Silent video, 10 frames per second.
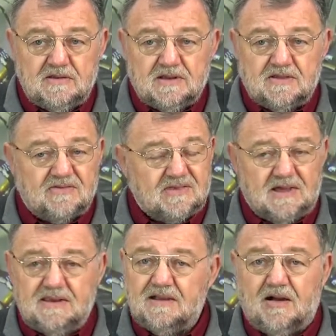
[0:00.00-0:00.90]
or we all
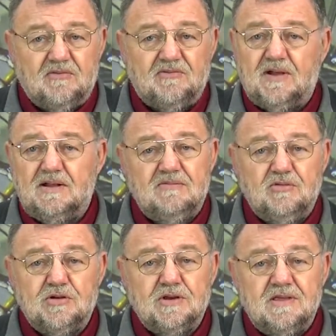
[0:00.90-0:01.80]
go to foot,
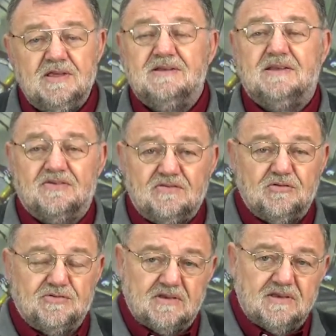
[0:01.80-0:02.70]
we would
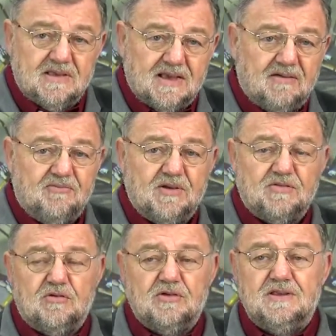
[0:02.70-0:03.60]
whirl up so
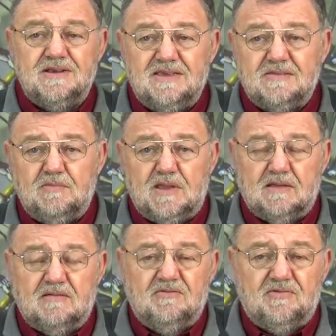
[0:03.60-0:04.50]
much fine dust that it
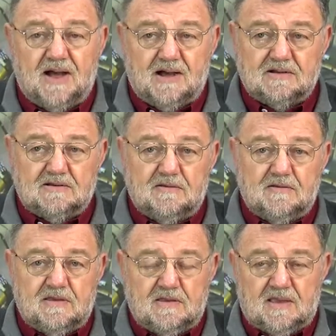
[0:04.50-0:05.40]
wouldn't stand
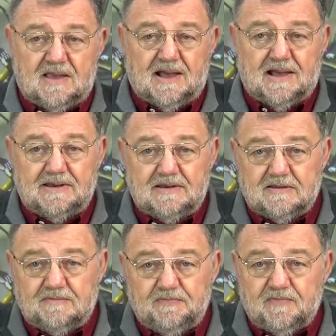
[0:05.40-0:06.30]
out that we
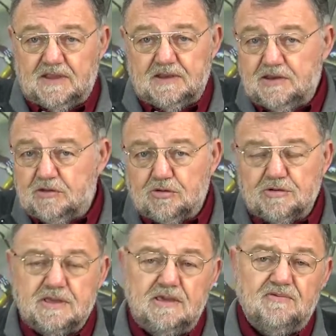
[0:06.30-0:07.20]
don't drive
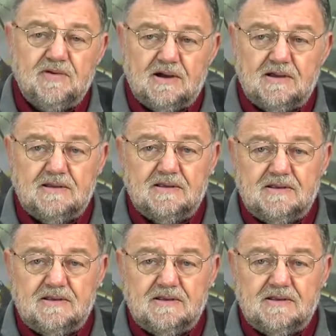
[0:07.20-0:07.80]
our vehicles.